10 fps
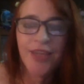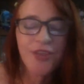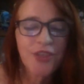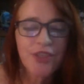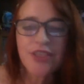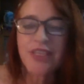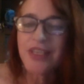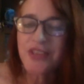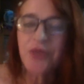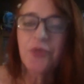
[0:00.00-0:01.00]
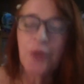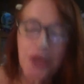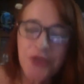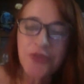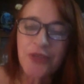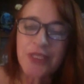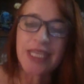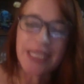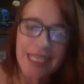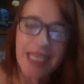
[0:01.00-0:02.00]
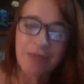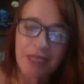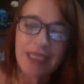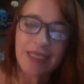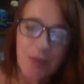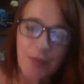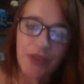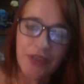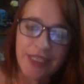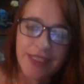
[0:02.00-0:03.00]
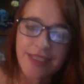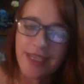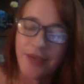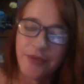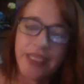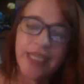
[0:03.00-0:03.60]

just such a wonderful dynamic experience, Katarina.